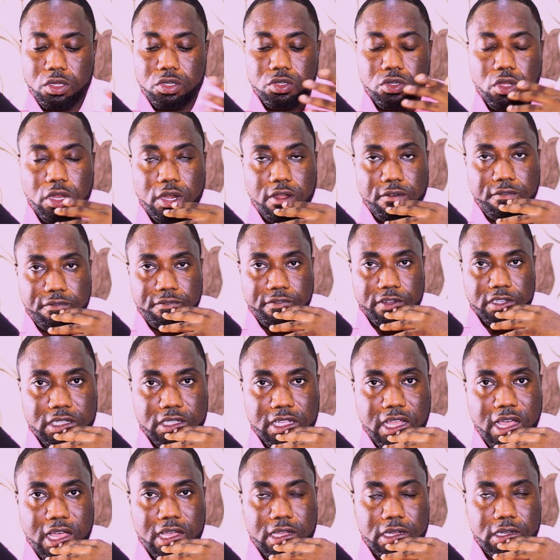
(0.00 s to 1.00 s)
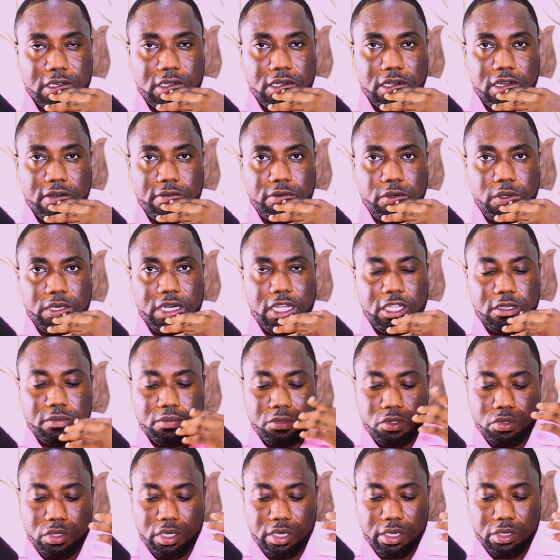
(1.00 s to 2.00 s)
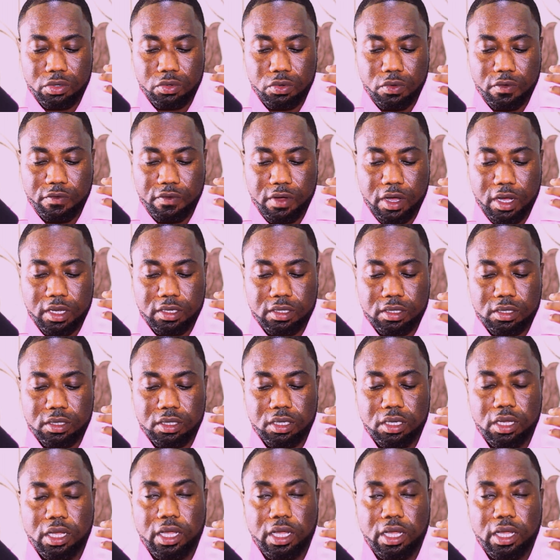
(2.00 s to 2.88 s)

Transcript: So on the physical health level, what does music do for us?